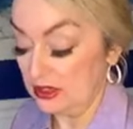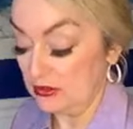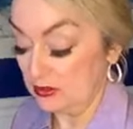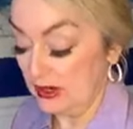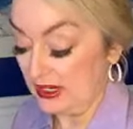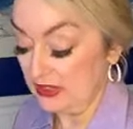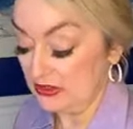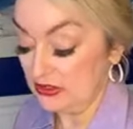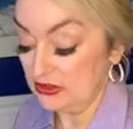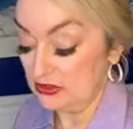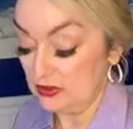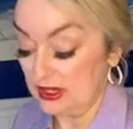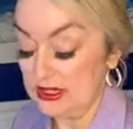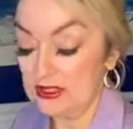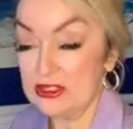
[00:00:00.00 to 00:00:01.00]
The
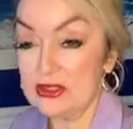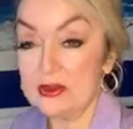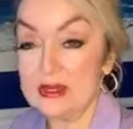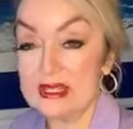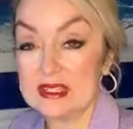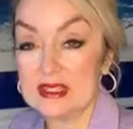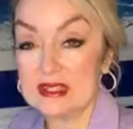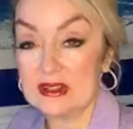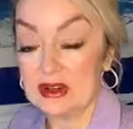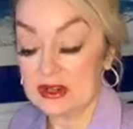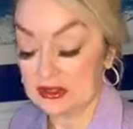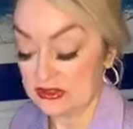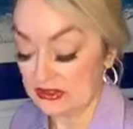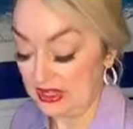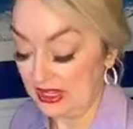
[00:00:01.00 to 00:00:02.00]
righteous run to it and
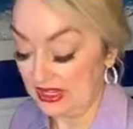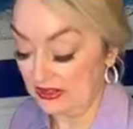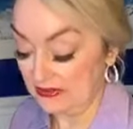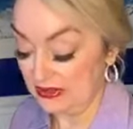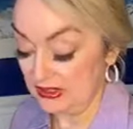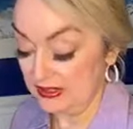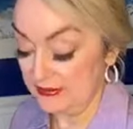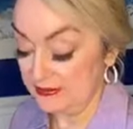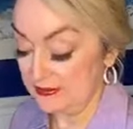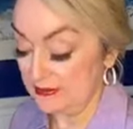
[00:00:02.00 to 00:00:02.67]
are safe.